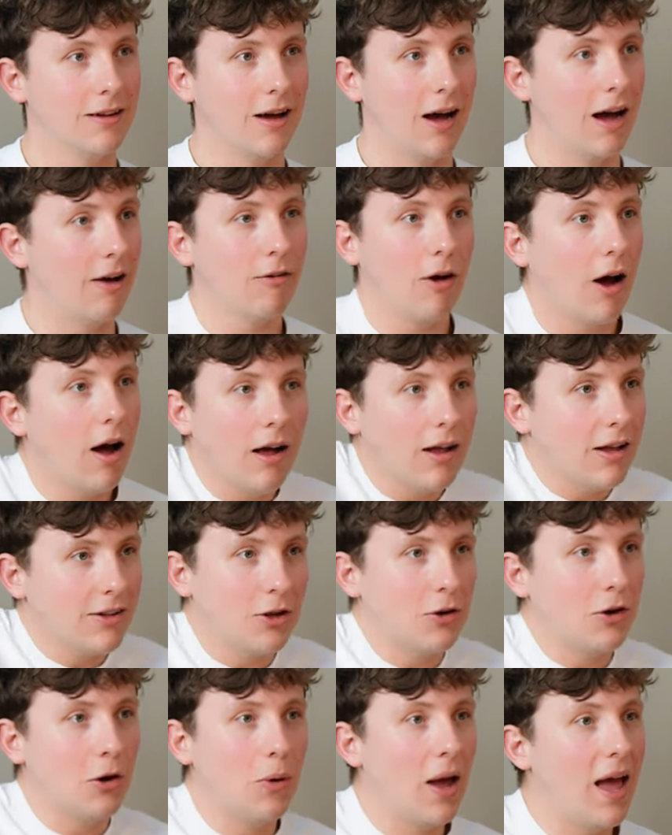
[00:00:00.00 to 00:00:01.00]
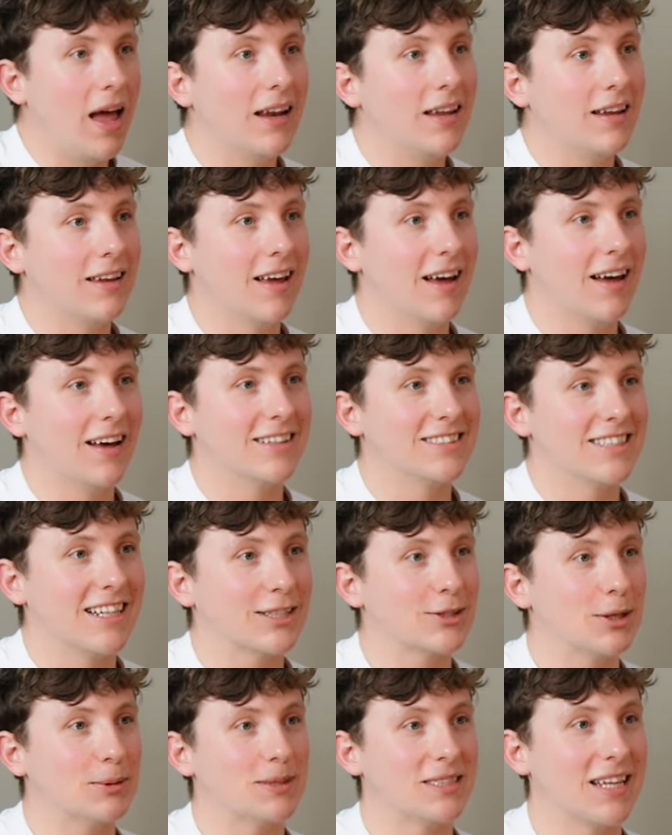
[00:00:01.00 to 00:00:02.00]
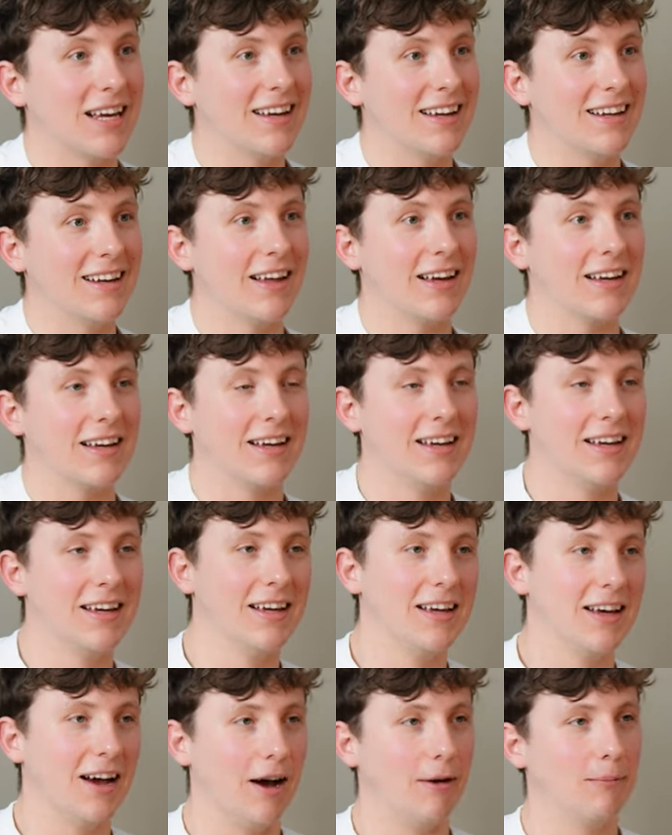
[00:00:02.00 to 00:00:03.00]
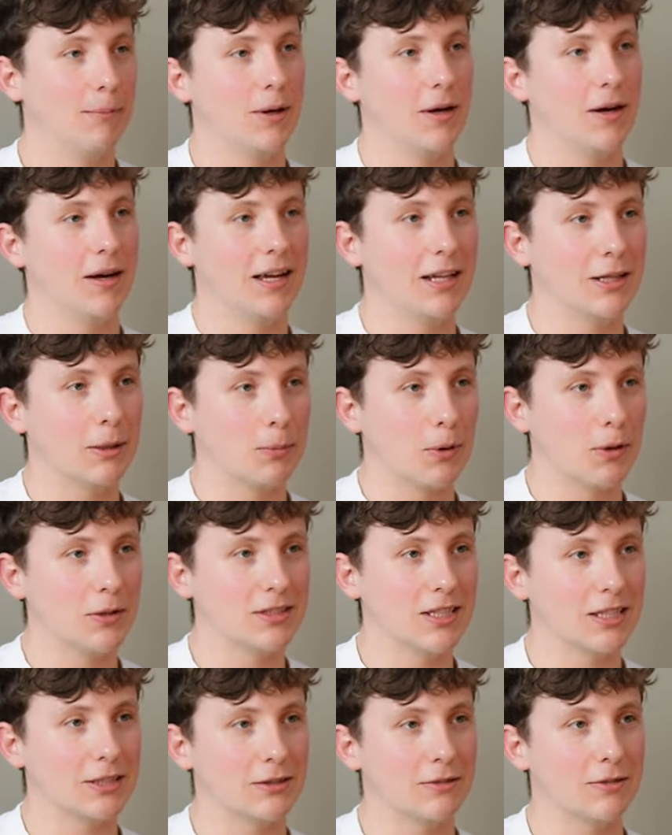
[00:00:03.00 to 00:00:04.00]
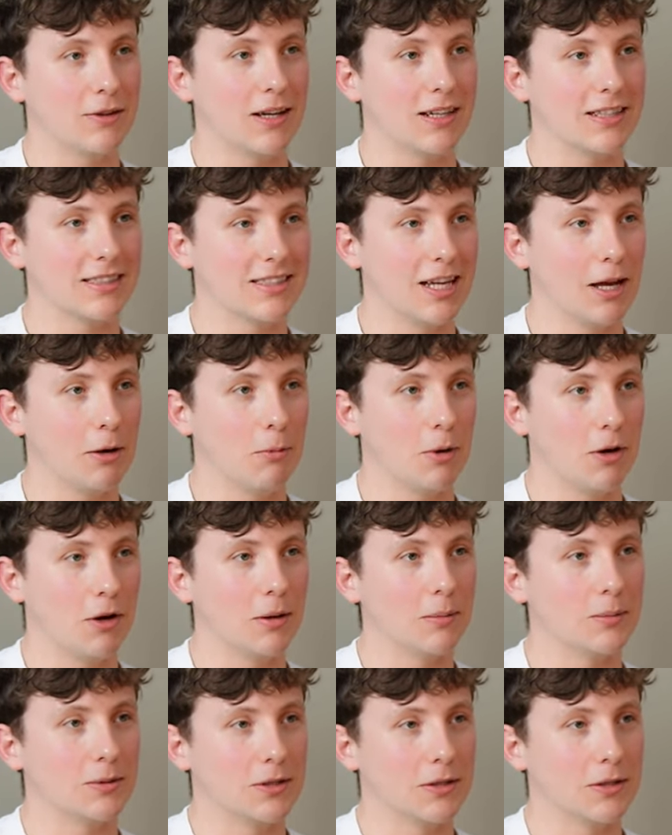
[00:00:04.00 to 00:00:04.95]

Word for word: I don't know any. Yeah. So that's what I'm saying. Like I'm in the process of like setting one up.